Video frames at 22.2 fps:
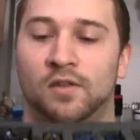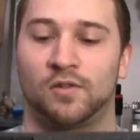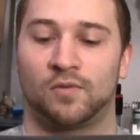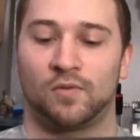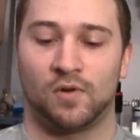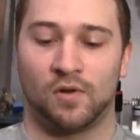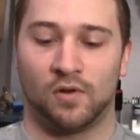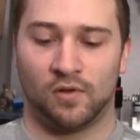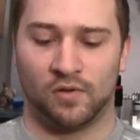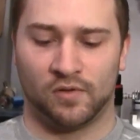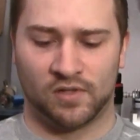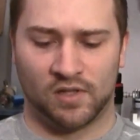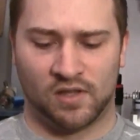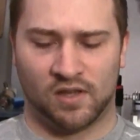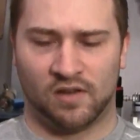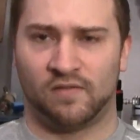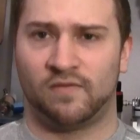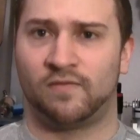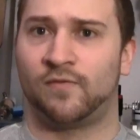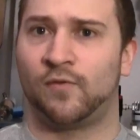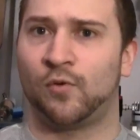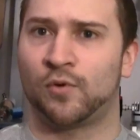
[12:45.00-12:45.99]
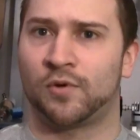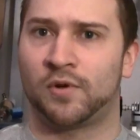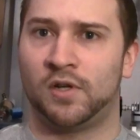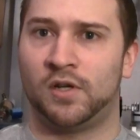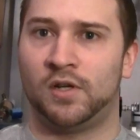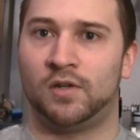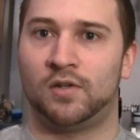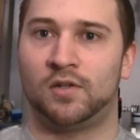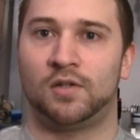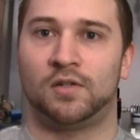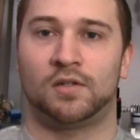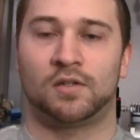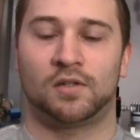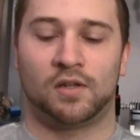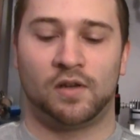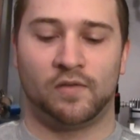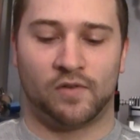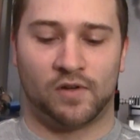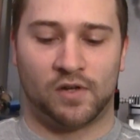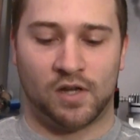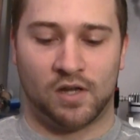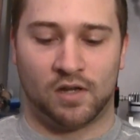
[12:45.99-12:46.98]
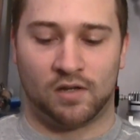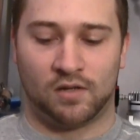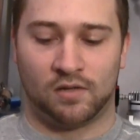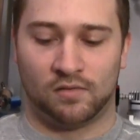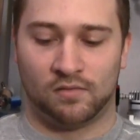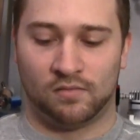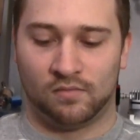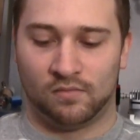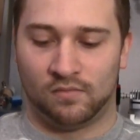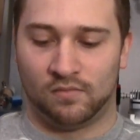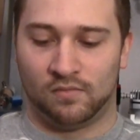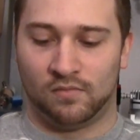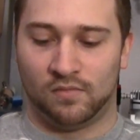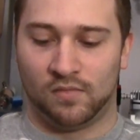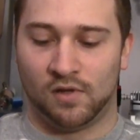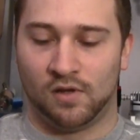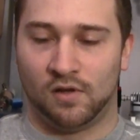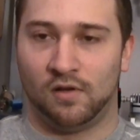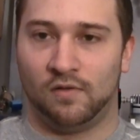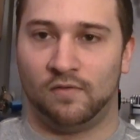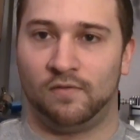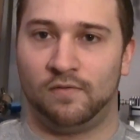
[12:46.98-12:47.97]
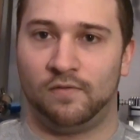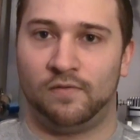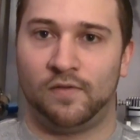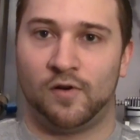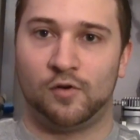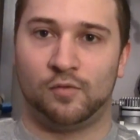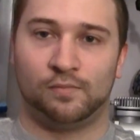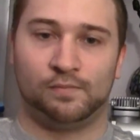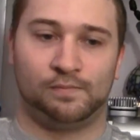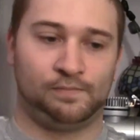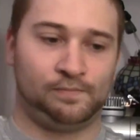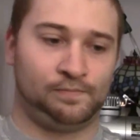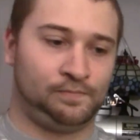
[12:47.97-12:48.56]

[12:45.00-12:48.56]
this one holds, I think, 14 inches, give or take, of foam.